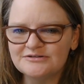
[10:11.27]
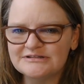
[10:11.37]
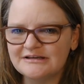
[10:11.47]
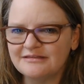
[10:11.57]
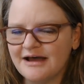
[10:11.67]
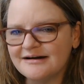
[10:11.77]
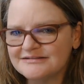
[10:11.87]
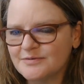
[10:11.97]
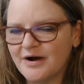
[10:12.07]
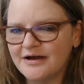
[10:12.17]
and that's
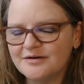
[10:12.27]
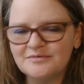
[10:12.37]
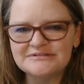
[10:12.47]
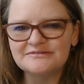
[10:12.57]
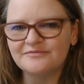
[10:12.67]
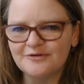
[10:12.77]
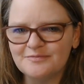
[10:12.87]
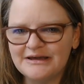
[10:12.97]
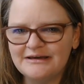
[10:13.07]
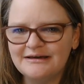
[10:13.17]
why it wasn't for
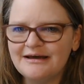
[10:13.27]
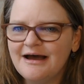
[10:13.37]
me.